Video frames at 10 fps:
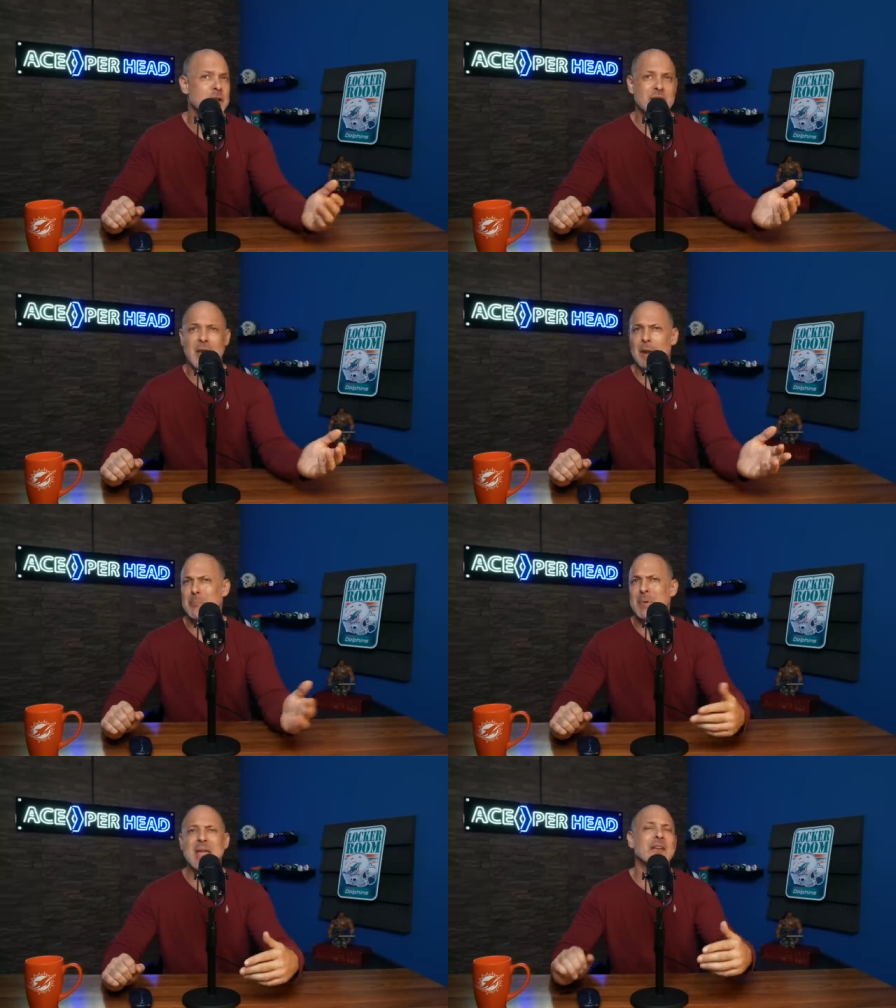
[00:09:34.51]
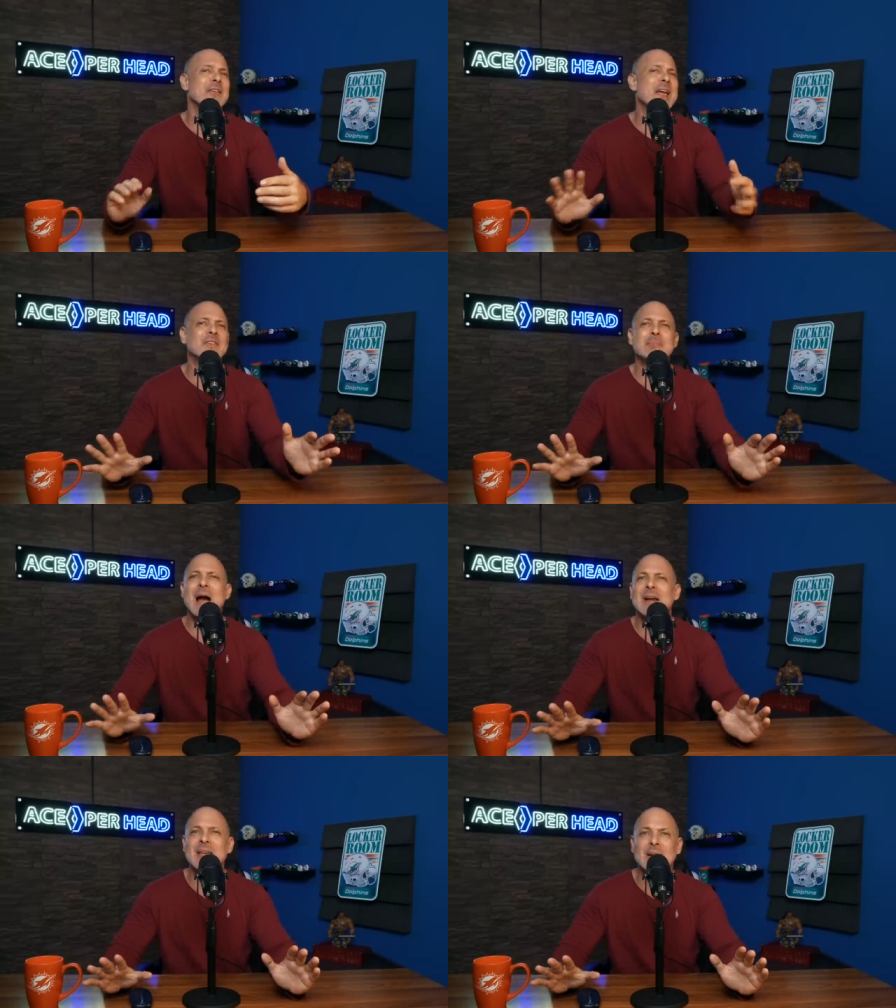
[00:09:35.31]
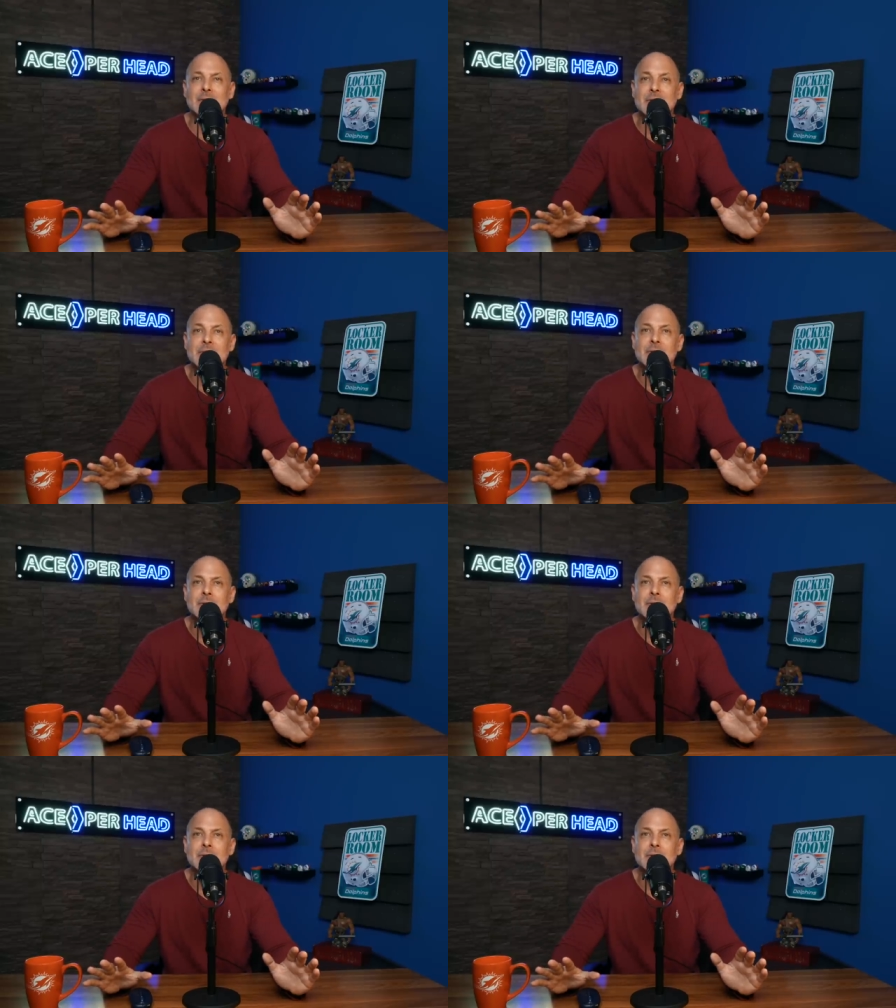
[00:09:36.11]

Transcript: Yeah, and Baker and everybody else.